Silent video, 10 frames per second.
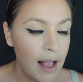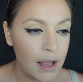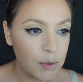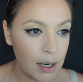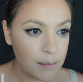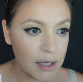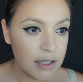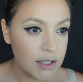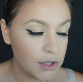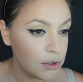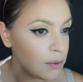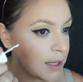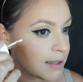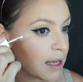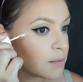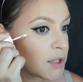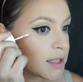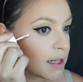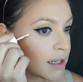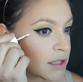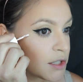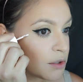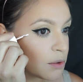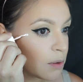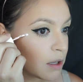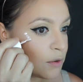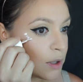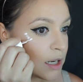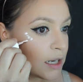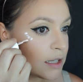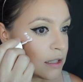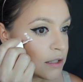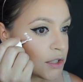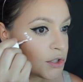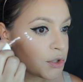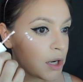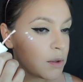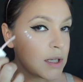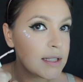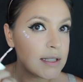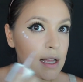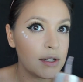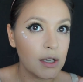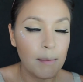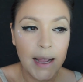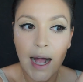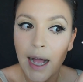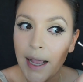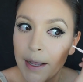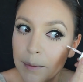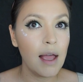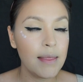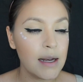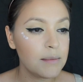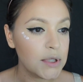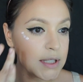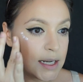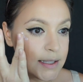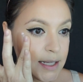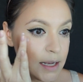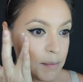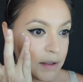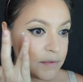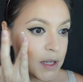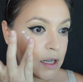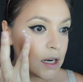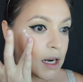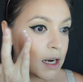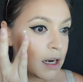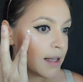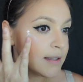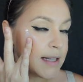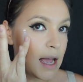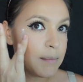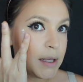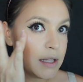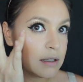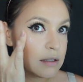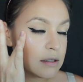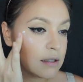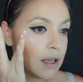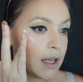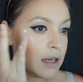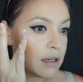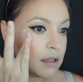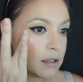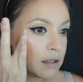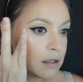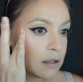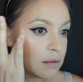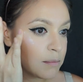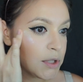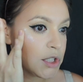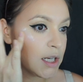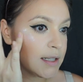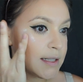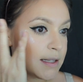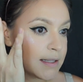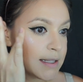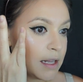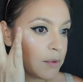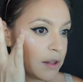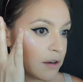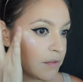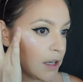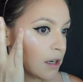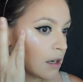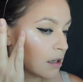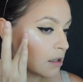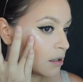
and what I'm gonna do is I'm just gonna do 4 strokes under my eye, and then I'm just gonna take my finger and dab it in. Push it into the skin with your finger.